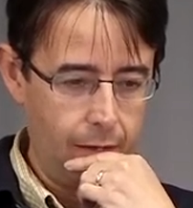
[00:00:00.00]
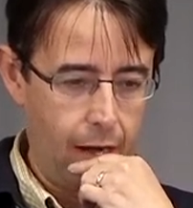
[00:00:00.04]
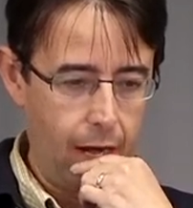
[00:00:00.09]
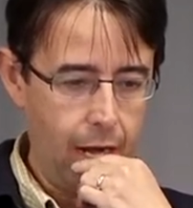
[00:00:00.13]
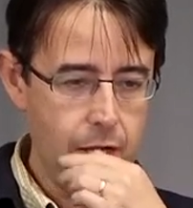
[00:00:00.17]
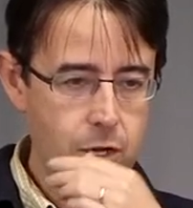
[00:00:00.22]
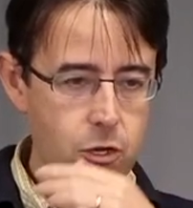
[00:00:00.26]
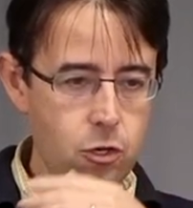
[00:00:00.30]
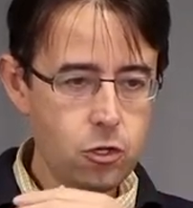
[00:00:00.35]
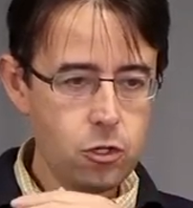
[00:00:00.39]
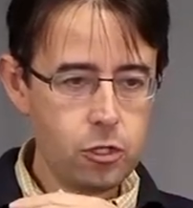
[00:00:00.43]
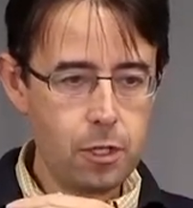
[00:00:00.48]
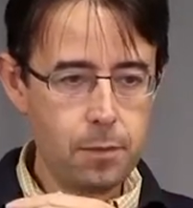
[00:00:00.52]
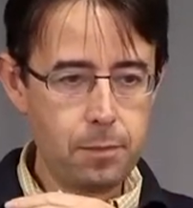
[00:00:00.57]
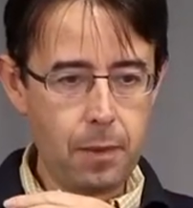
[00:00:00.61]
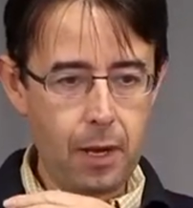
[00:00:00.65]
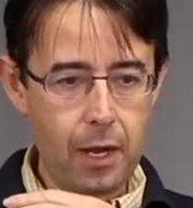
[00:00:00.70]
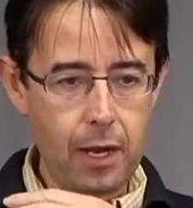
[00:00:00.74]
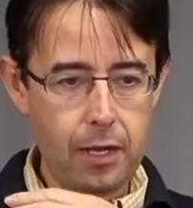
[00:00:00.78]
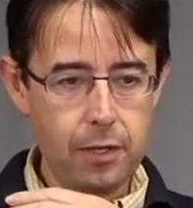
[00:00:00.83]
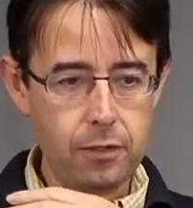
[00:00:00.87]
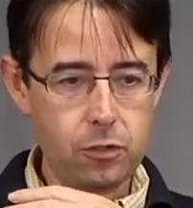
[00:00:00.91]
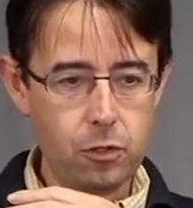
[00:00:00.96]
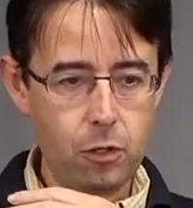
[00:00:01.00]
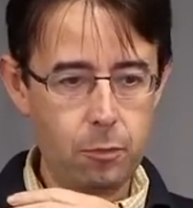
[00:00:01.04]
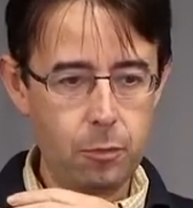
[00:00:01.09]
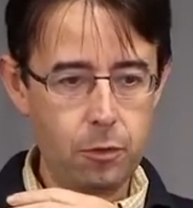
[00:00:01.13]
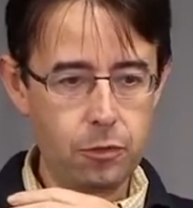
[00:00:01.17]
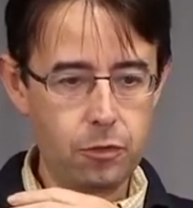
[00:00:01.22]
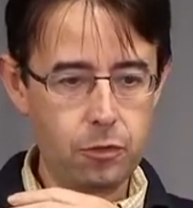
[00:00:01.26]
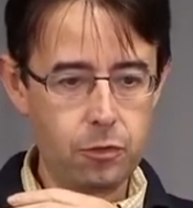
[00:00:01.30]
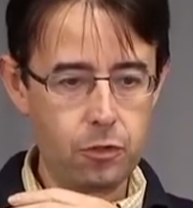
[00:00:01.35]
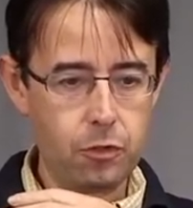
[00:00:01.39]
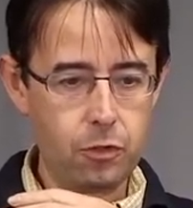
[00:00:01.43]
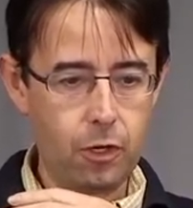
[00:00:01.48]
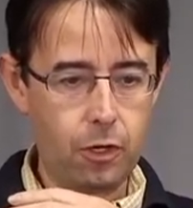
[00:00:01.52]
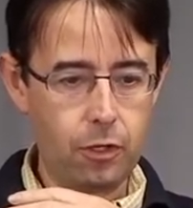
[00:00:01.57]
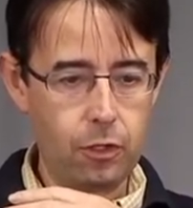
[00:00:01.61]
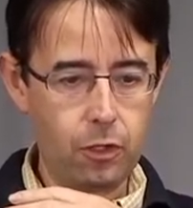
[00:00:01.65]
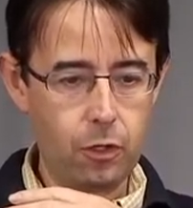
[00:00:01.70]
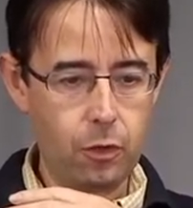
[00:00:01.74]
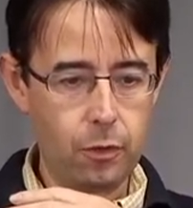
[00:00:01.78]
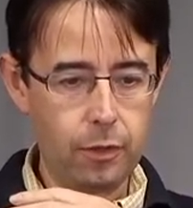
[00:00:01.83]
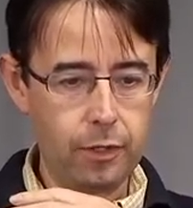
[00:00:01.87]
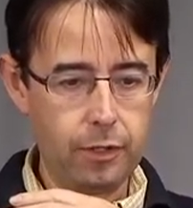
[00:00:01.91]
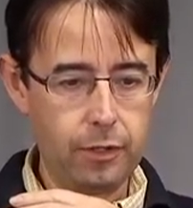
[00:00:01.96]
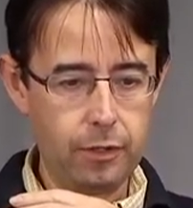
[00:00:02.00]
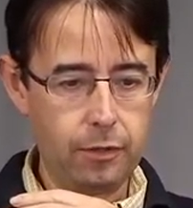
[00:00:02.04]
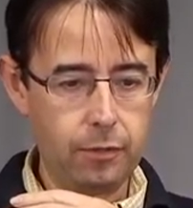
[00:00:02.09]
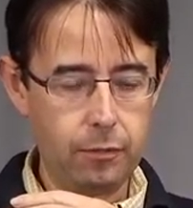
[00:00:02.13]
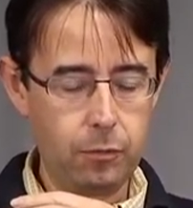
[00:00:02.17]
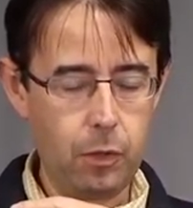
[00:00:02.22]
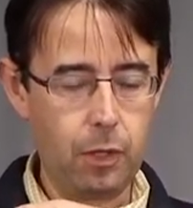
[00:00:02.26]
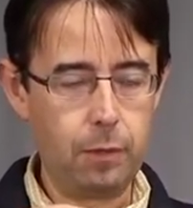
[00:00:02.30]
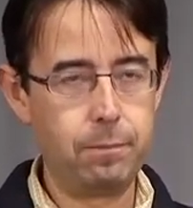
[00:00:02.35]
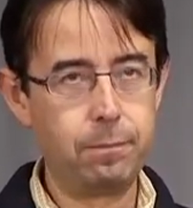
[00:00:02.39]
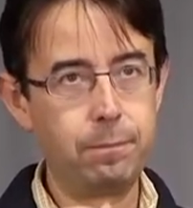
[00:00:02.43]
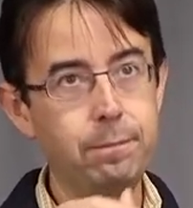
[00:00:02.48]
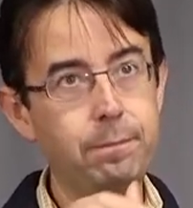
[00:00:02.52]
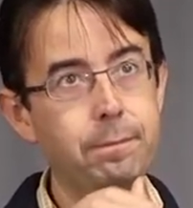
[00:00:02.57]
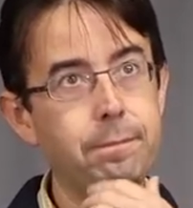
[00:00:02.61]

I usually bias almost on going, well,